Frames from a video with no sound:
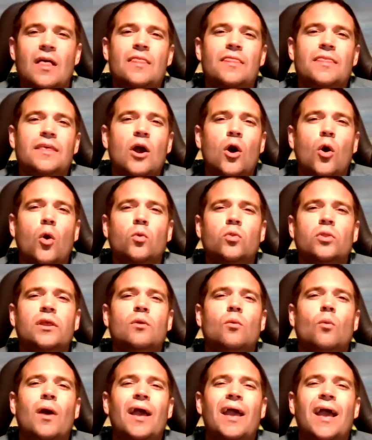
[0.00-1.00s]
the only
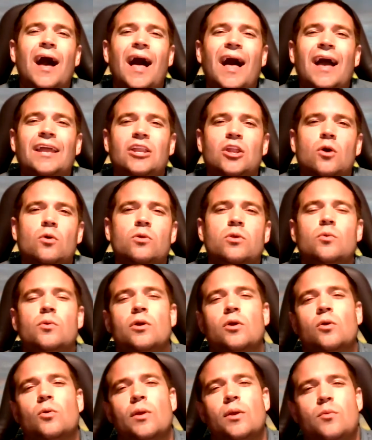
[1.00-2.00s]
way I know you
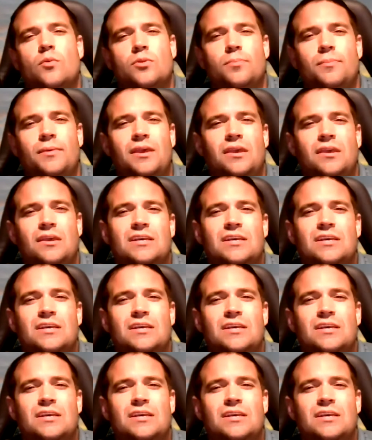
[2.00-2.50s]
agree with me